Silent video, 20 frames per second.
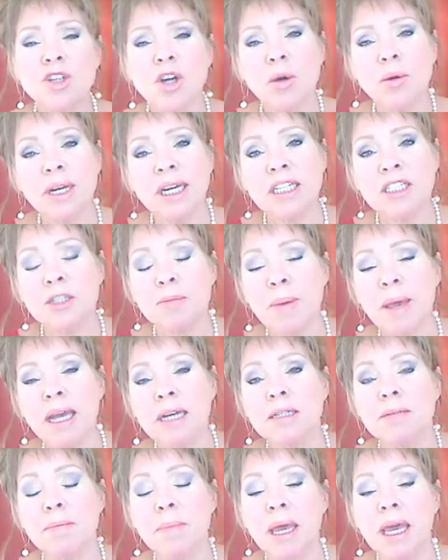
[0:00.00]
Don't
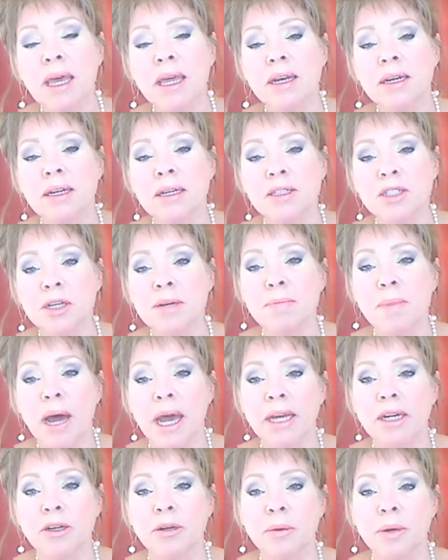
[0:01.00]
expect men to
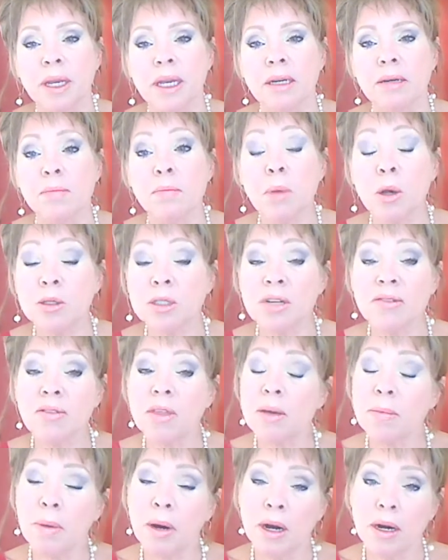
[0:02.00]
mind read. Most
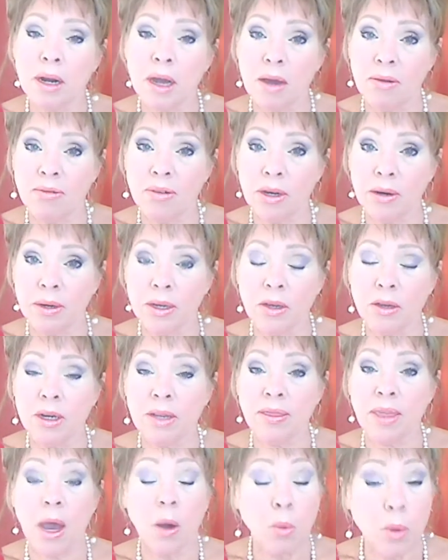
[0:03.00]
of them are not very good
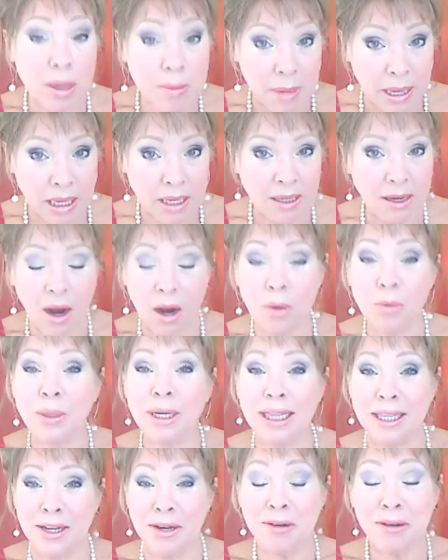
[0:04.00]
at that. Women are
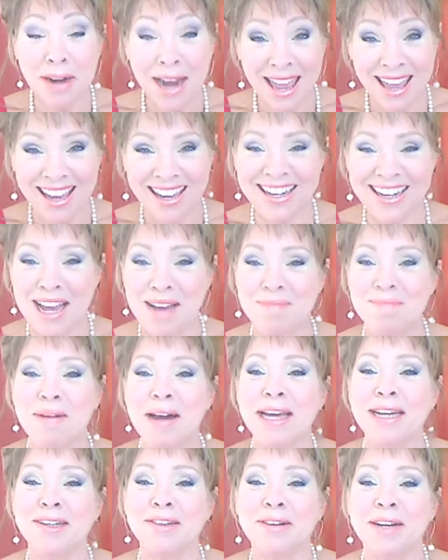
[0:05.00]
really great at
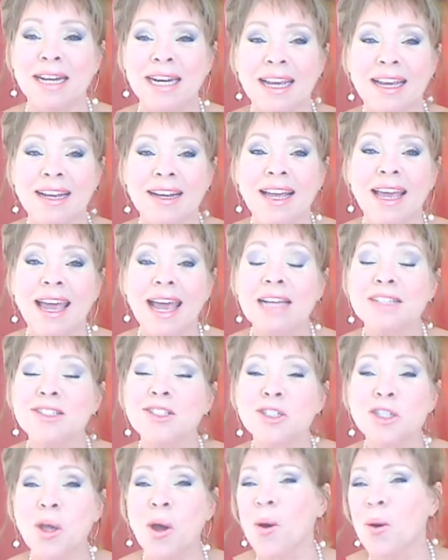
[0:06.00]
mind reading.
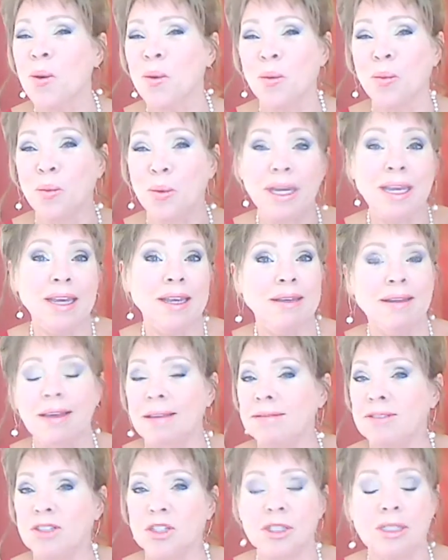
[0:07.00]
And so we
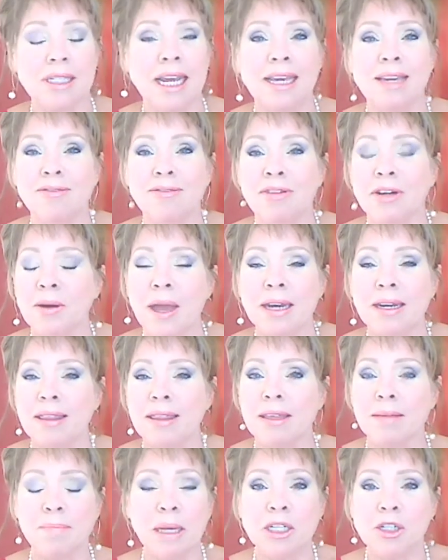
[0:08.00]
just take it for
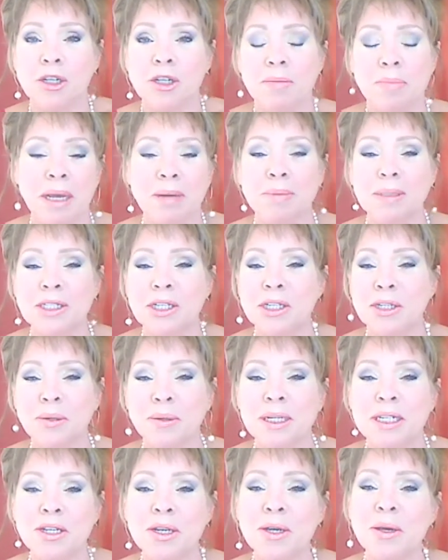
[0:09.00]
granted that men should be able to
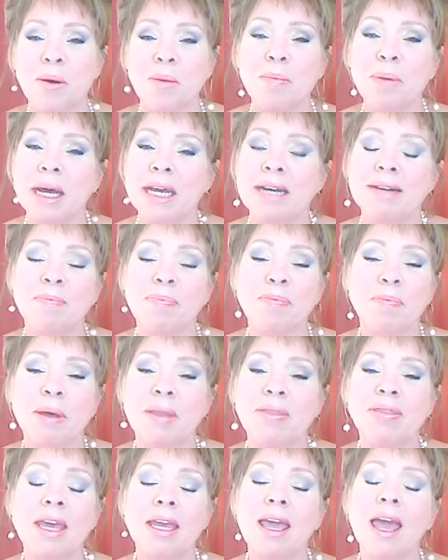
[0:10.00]
do it too, but
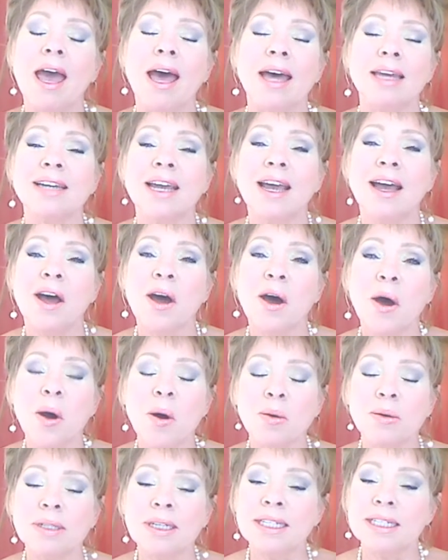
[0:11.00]
they can't.
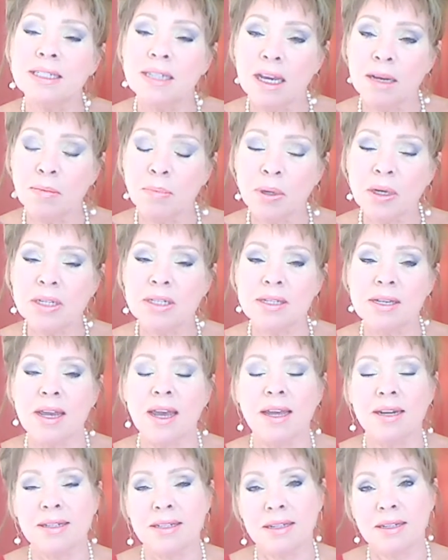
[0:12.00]
Only
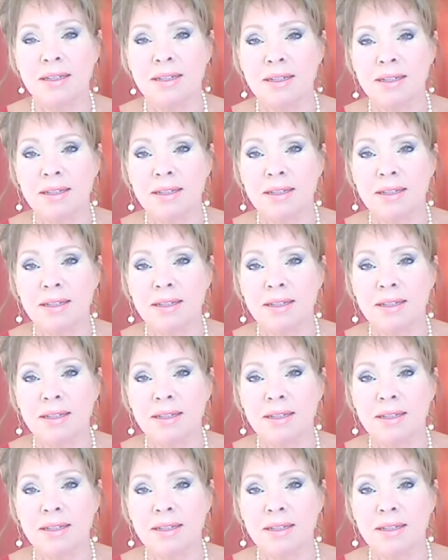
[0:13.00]
10%,